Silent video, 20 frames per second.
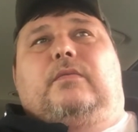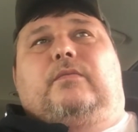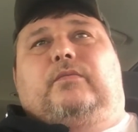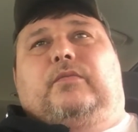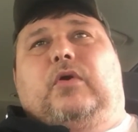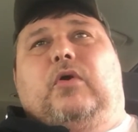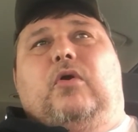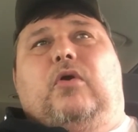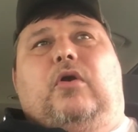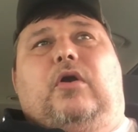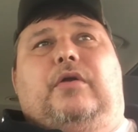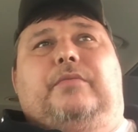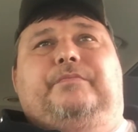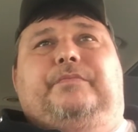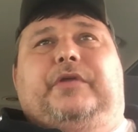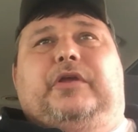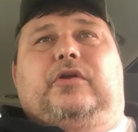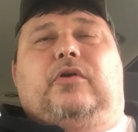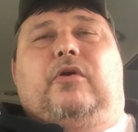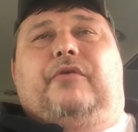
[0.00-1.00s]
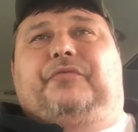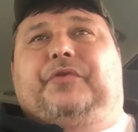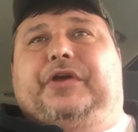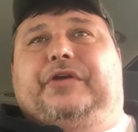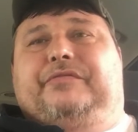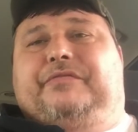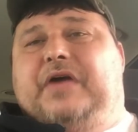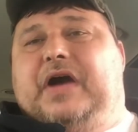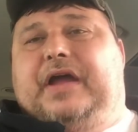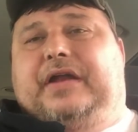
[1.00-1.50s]
or, you know, if we
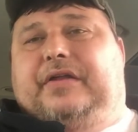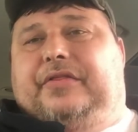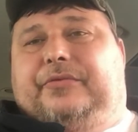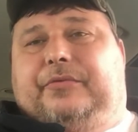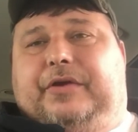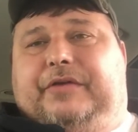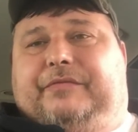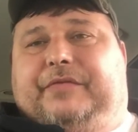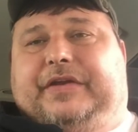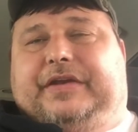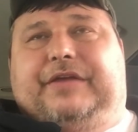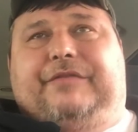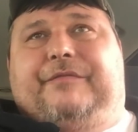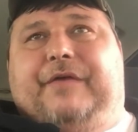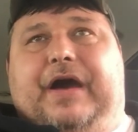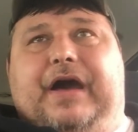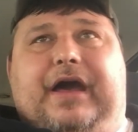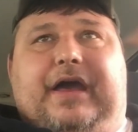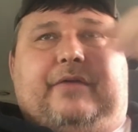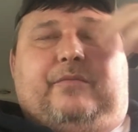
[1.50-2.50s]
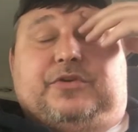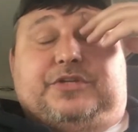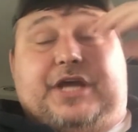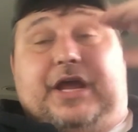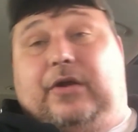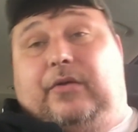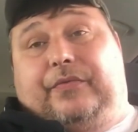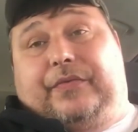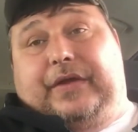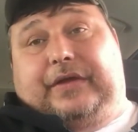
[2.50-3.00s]
can find a 355, which
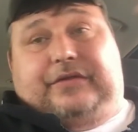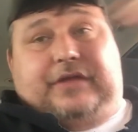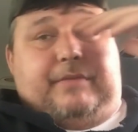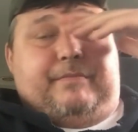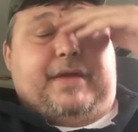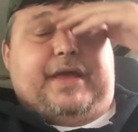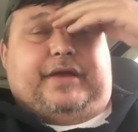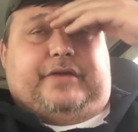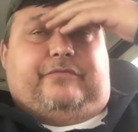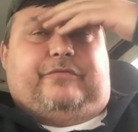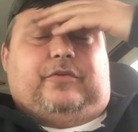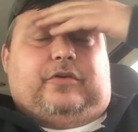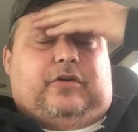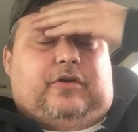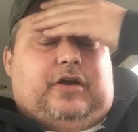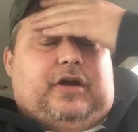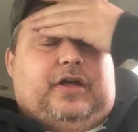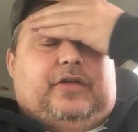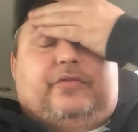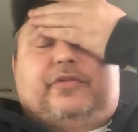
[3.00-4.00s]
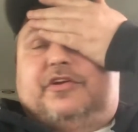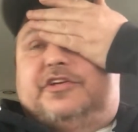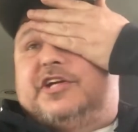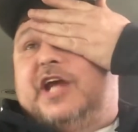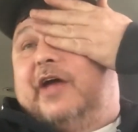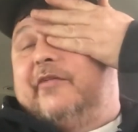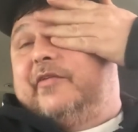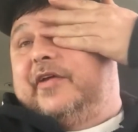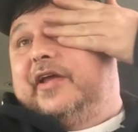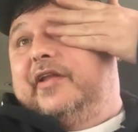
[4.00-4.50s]
I don't think they make for the
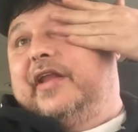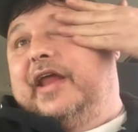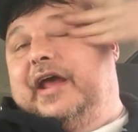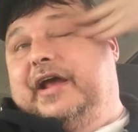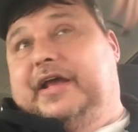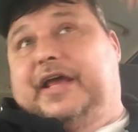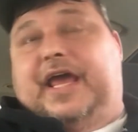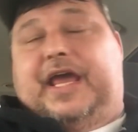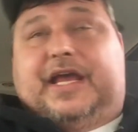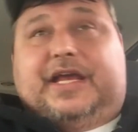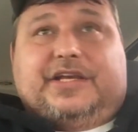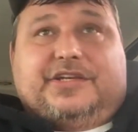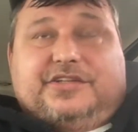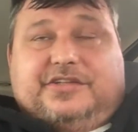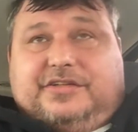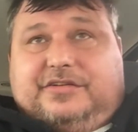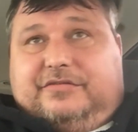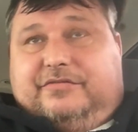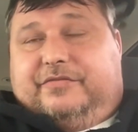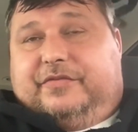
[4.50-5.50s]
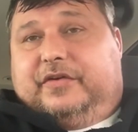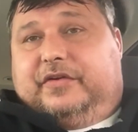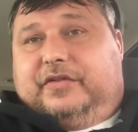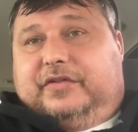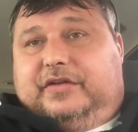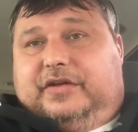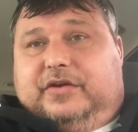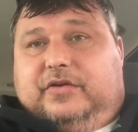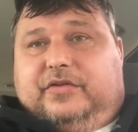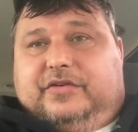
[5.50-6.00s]
Chevy in that case, for,
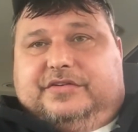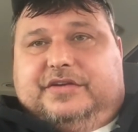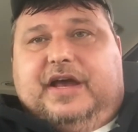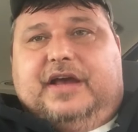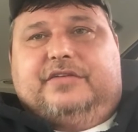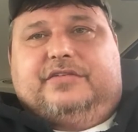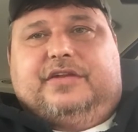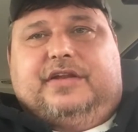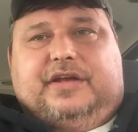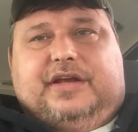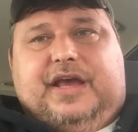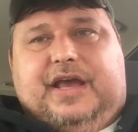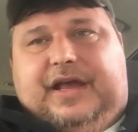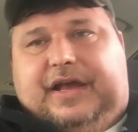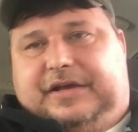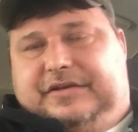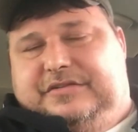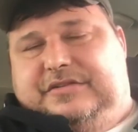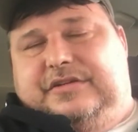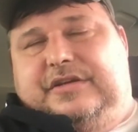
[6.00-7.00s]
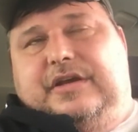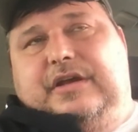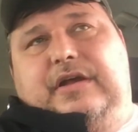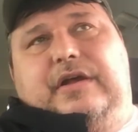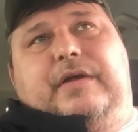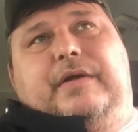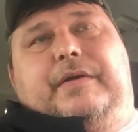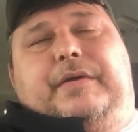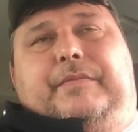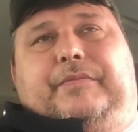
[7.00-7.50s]
you know, the size of the case
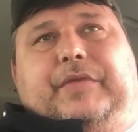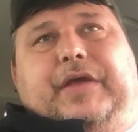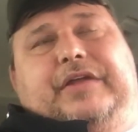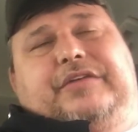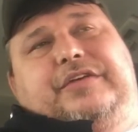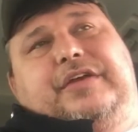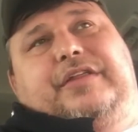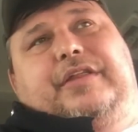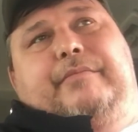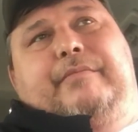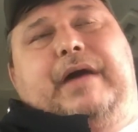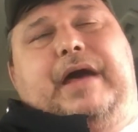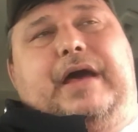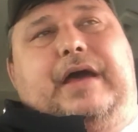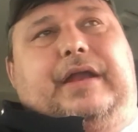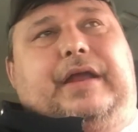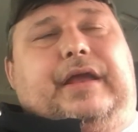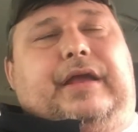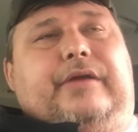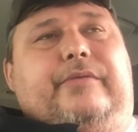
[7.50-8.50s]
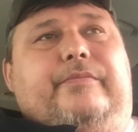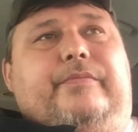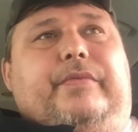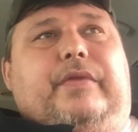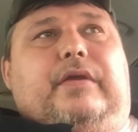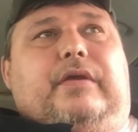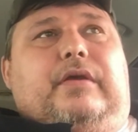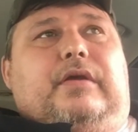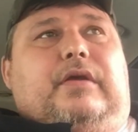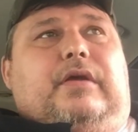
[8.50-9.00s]
that's in the Monte.
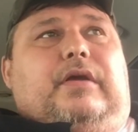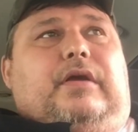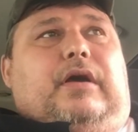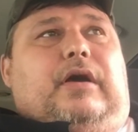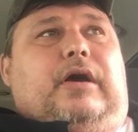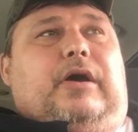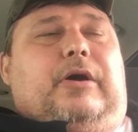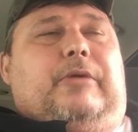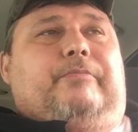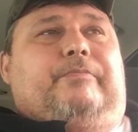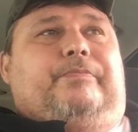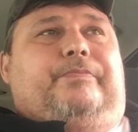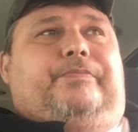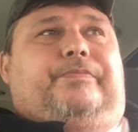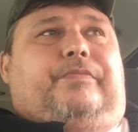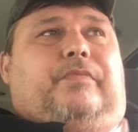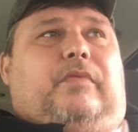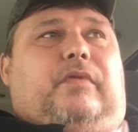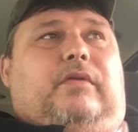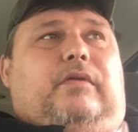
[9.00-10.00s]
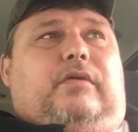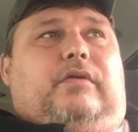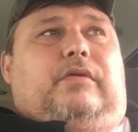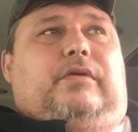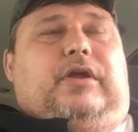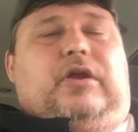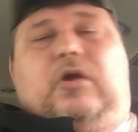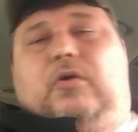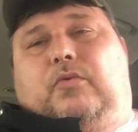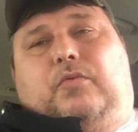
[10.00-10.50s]

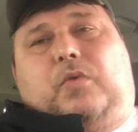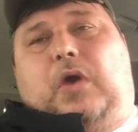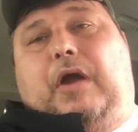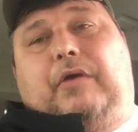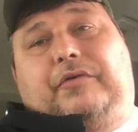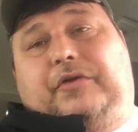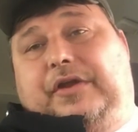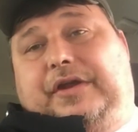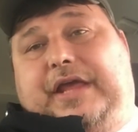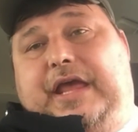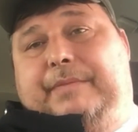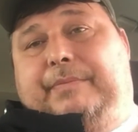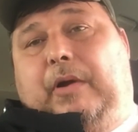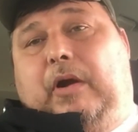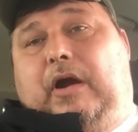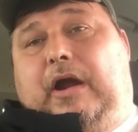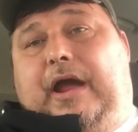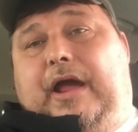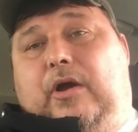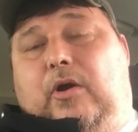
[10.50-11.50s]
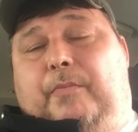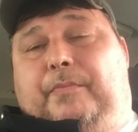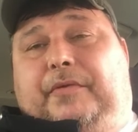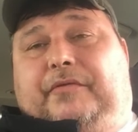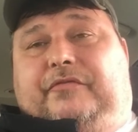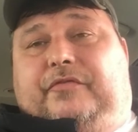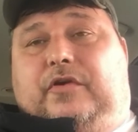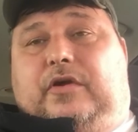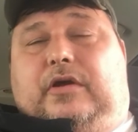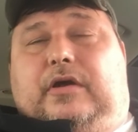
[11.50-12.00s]
You know, and we're always going to keep our eye
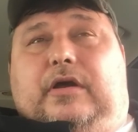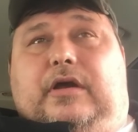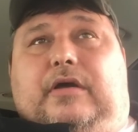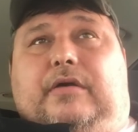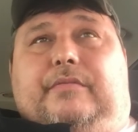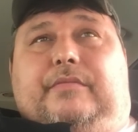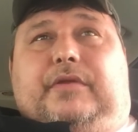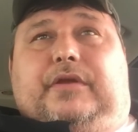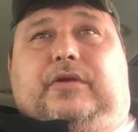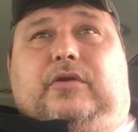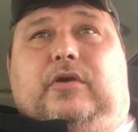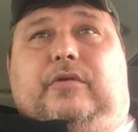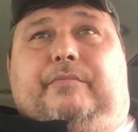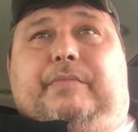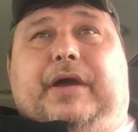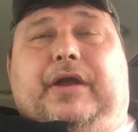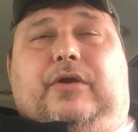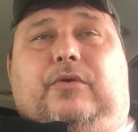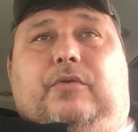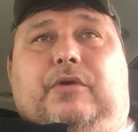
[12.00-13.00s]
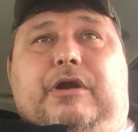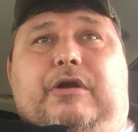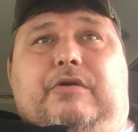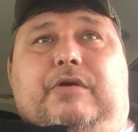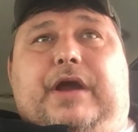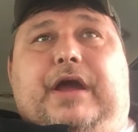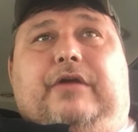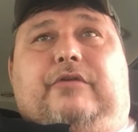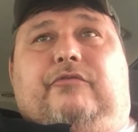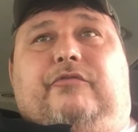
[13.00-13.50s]
open for you know, a better rear
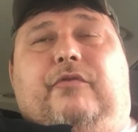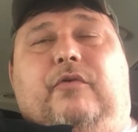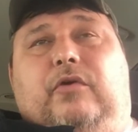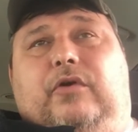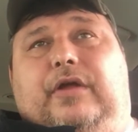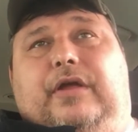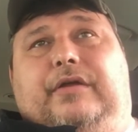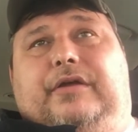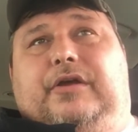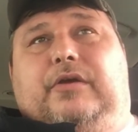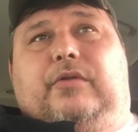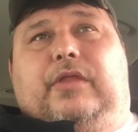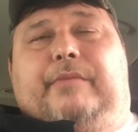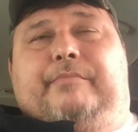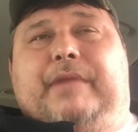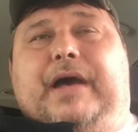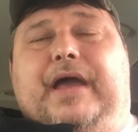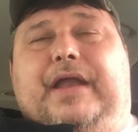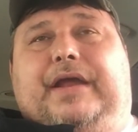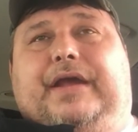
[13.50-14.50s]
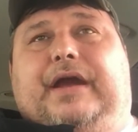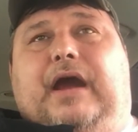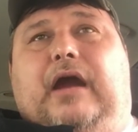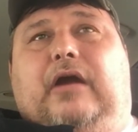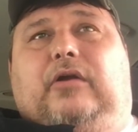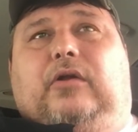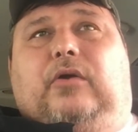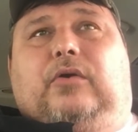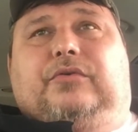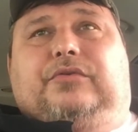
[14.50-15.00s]
end for it. You know, in the Monte
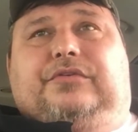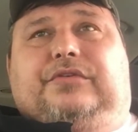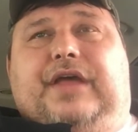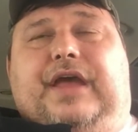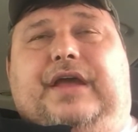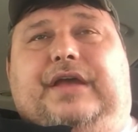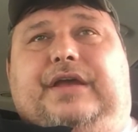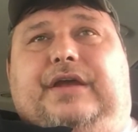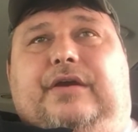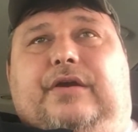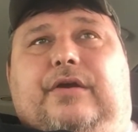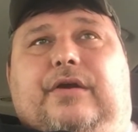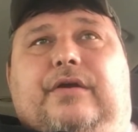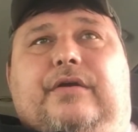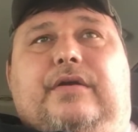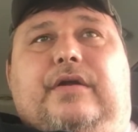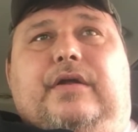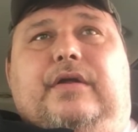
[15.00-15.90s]
Carlos that year,